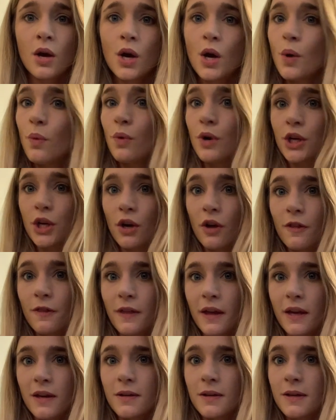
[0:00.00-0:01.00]
what y'all
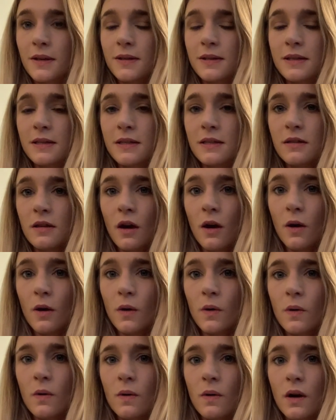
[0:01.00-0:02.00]
think.
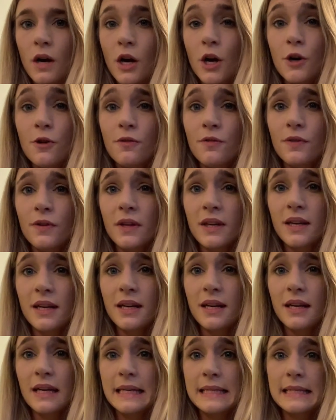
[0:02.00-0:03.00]
So
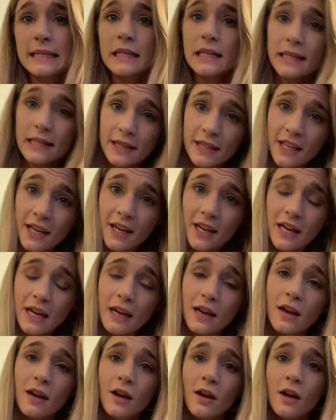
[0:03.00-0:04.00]
hopefully it's a good
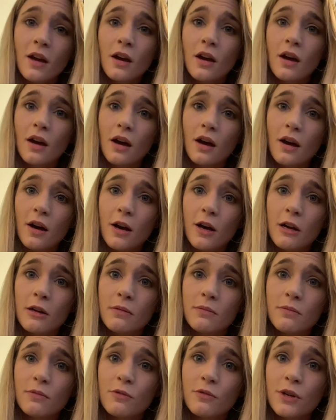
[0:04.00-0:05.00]
thing.
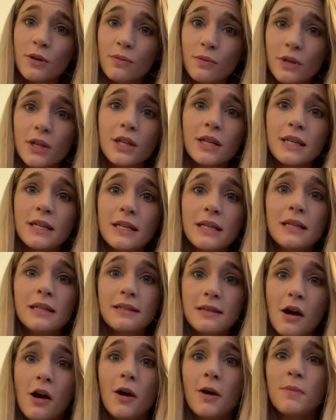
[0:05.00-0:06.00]
We really
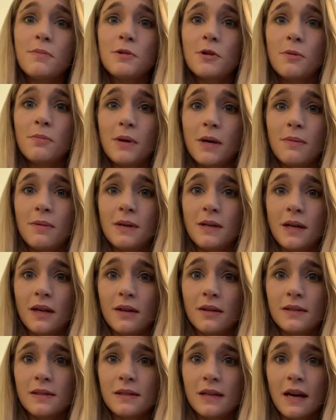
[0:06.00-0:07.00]
timed our baby
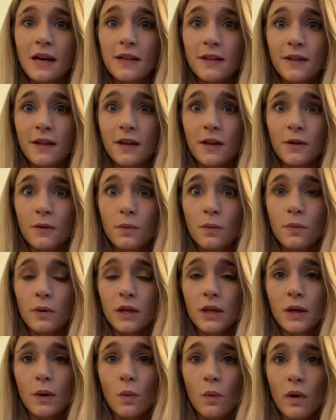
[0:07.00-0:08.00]
dance, I think,
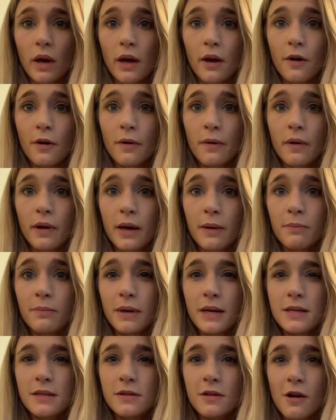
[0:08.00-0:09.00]
really well, and
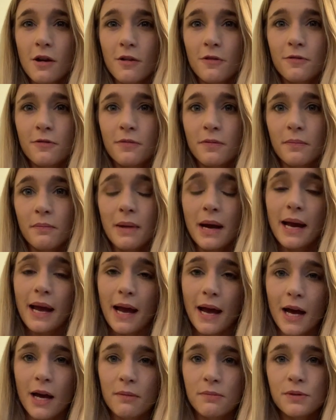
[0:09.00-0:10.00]
based off my
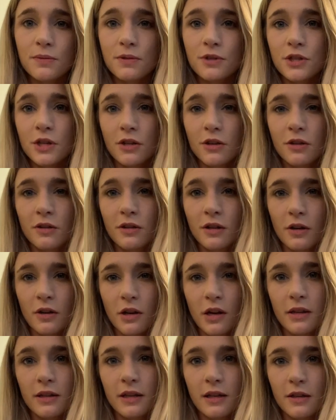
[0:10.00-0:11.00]
apps, which I know they're
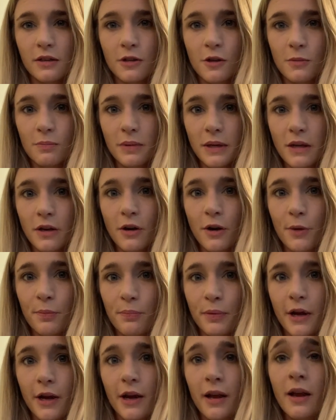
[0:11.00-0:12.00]
not the end all be all,
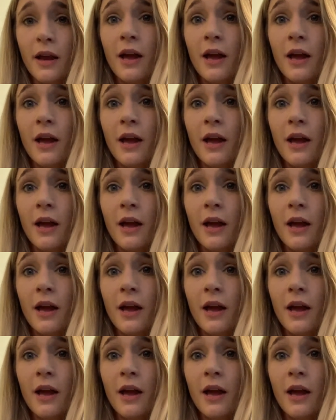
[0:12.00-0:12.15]
but